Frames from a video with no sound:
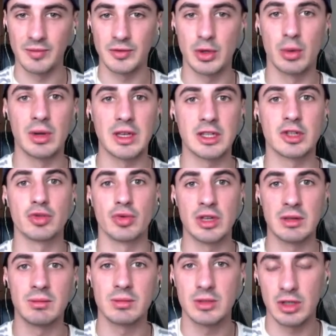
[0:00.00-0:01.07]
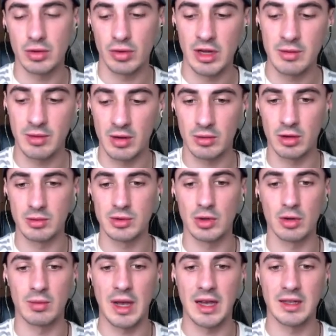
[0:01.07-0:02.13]
to an extreme degree. But what I'm
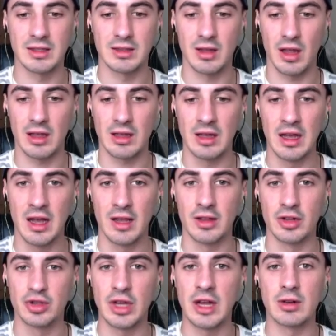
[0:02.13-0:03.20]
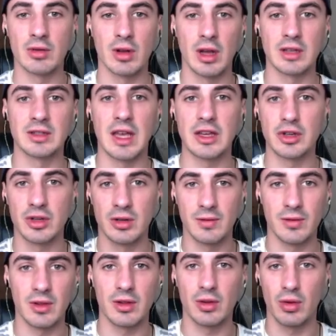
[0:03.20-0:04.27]
talking about is like the generalization
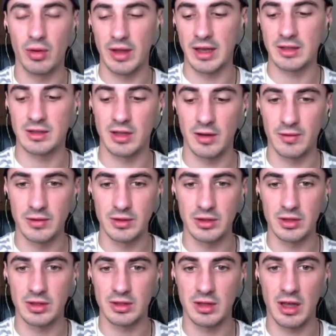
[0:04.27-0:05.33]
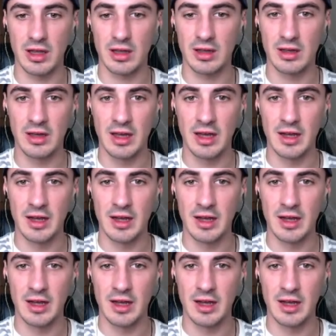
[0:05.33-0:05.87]
of a lot of that stuff is just like,